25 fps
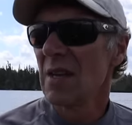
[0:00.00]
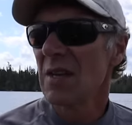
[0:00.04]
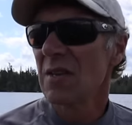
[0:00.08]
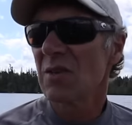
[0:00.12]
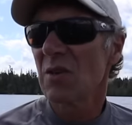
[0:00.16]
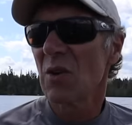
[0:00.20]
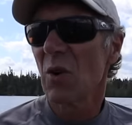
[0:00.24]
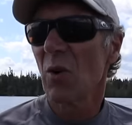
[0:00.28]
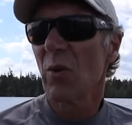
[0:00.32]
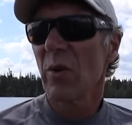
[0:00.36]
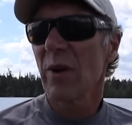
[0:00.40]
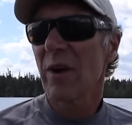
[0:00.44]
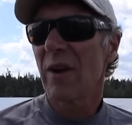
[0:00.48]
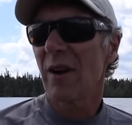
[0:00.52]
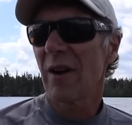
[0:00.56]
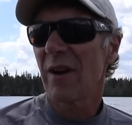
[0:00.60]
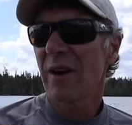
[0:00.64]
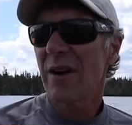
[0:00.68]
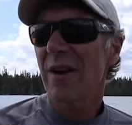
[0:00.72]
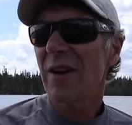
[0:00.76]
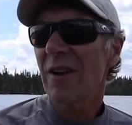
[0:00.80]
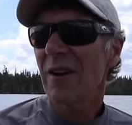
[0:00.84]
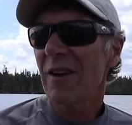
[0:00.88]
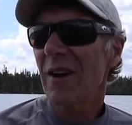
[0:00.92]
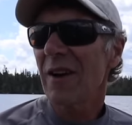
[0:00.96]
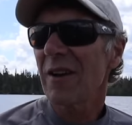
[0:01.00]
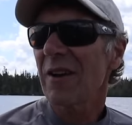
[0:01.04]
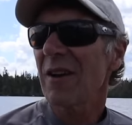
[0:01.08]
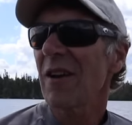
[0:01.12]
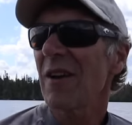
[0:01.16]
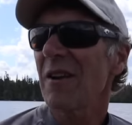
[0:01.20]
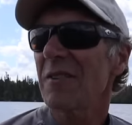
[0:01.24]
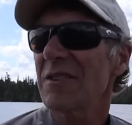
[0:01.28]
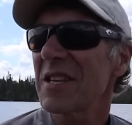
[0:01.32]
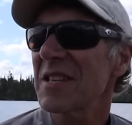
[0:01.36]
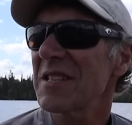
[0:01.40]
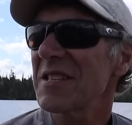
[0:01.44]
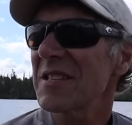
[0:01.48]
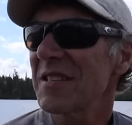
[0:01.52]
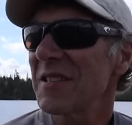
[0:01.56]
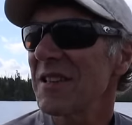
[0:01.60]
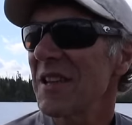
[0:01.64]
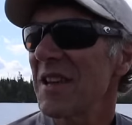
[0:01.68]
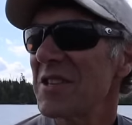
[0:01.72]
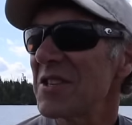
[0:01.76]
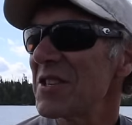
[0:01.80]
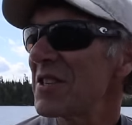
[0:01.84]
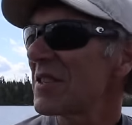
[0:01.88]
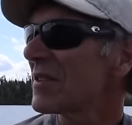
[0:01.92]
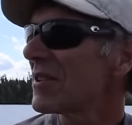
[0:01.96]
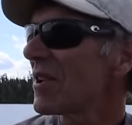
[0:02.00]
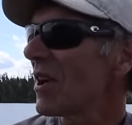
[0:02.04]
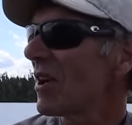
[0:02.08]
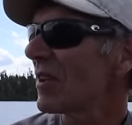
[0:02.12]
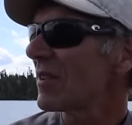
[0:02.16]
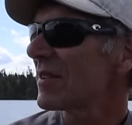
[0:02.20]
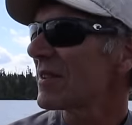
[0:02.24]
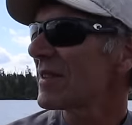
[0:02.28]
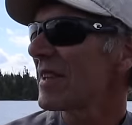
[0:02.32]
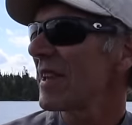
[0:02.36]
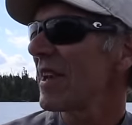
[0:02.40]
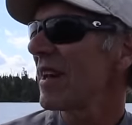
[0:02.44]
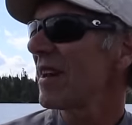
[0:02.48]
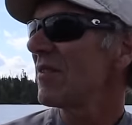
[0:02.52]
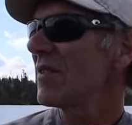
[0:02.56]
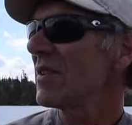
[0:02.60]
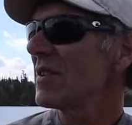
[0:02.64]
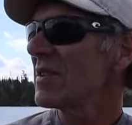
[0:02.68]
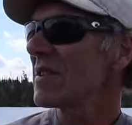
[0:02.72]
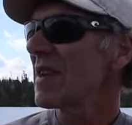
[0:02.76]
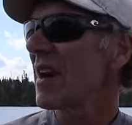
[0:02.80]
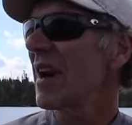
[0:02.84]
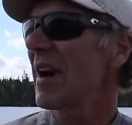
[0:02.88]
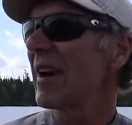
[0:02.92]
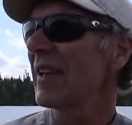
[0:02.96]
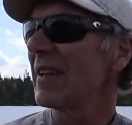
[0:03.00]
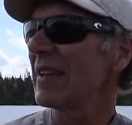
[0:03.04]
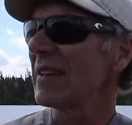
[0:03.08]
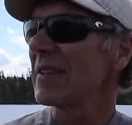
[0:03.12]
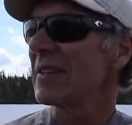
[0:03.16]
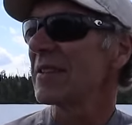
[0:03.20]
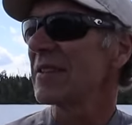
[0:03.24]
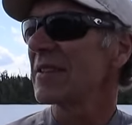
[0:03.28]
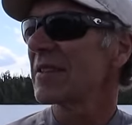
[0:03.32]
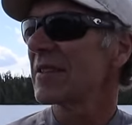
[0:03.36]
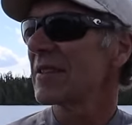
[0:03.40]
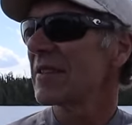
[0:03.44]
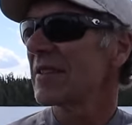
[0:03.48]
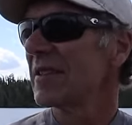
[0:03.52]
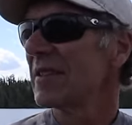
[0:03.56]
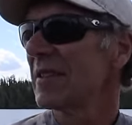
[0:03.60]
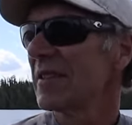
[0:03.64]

So we are here at our destination called Kevin's Island.